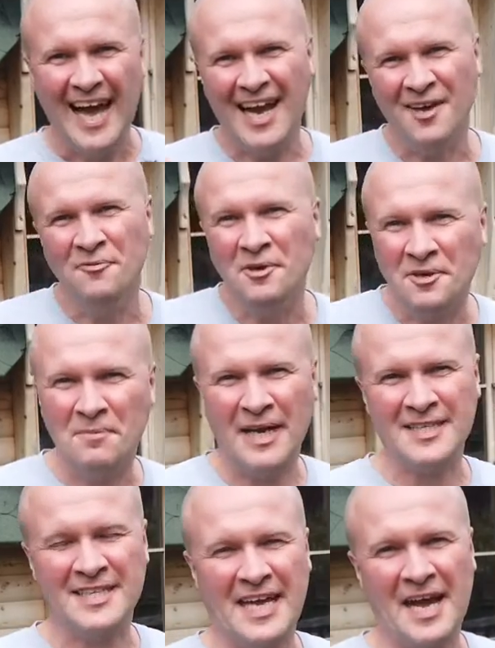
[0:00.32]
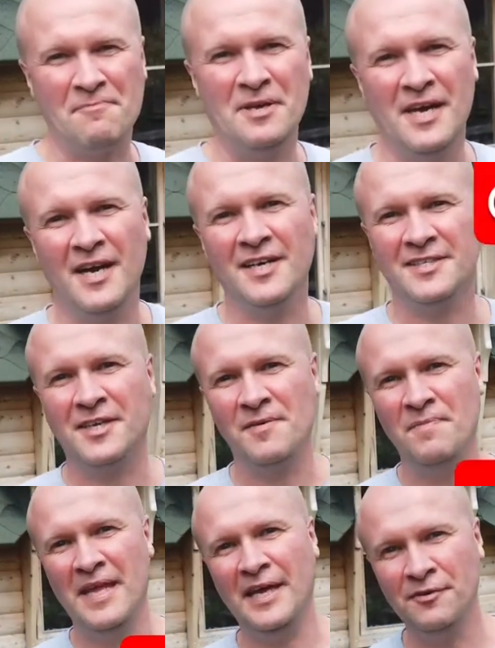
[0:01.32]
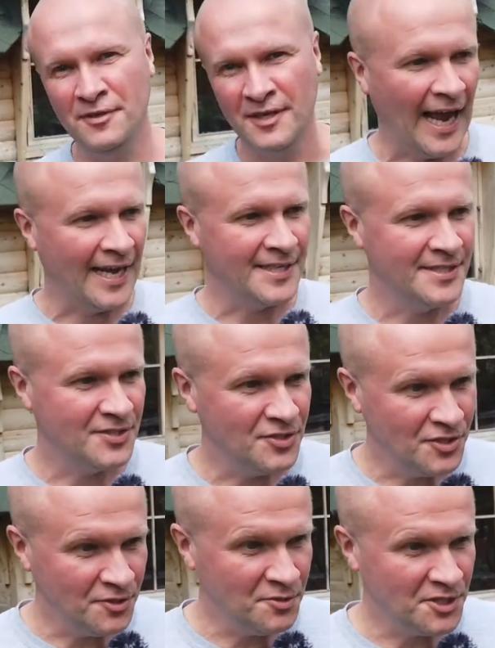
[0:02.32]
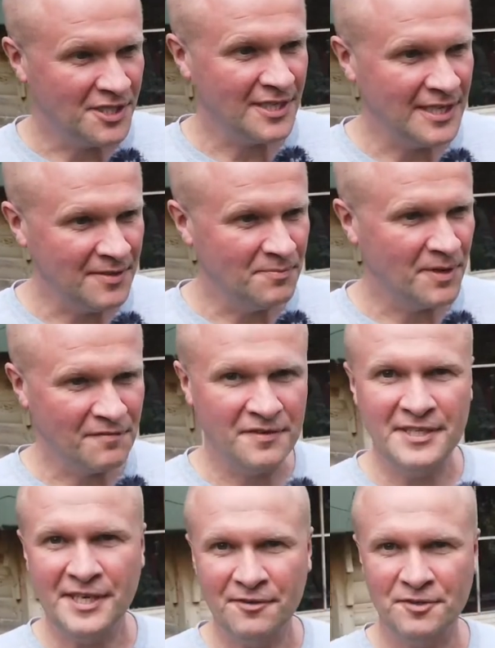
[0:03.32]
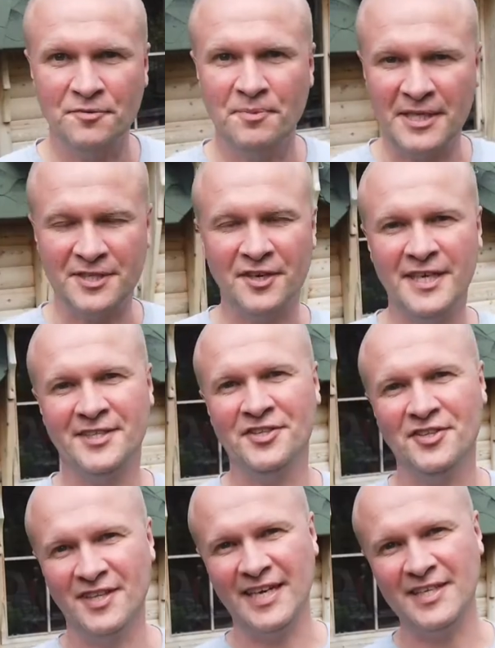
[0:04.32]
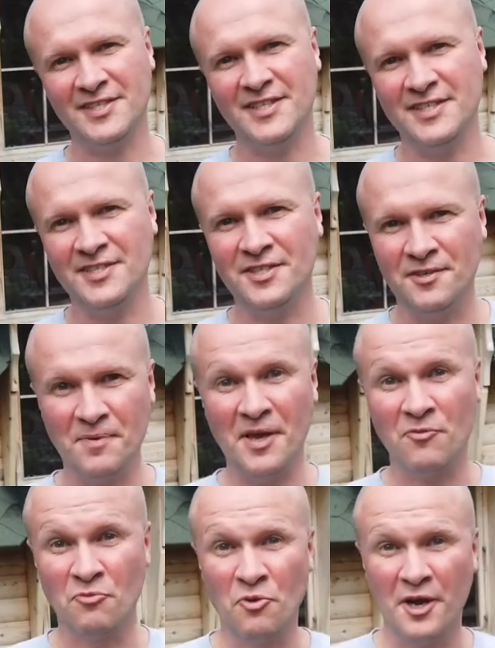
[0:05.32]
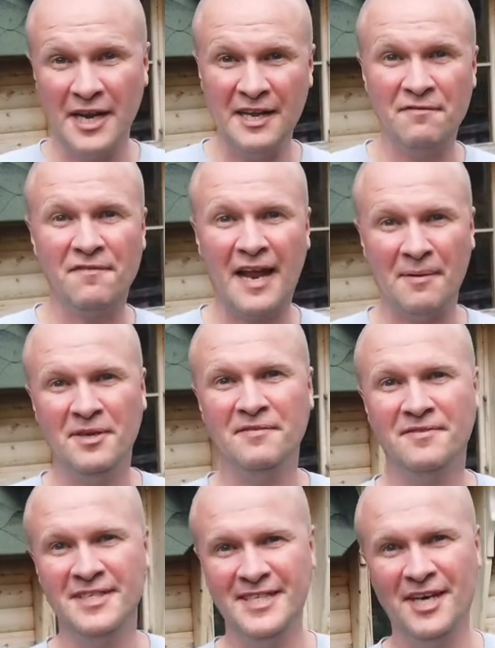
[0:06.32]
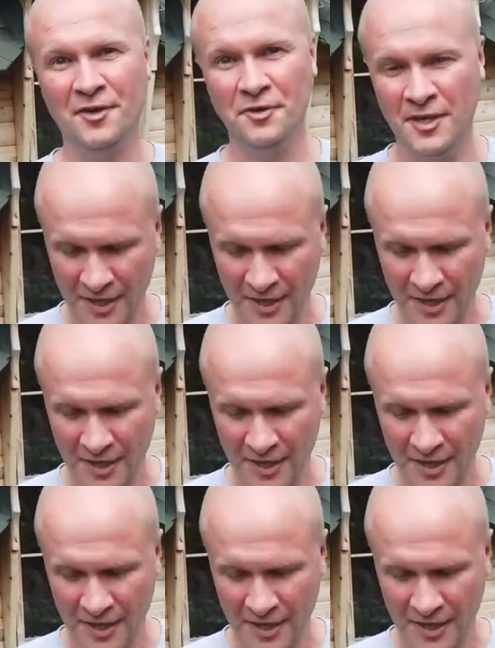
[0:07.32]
Hello, welcome back to the Happy Hut. I'm Neil, and usually my videos are a bit tighter than this. This is going to be a really flabby video,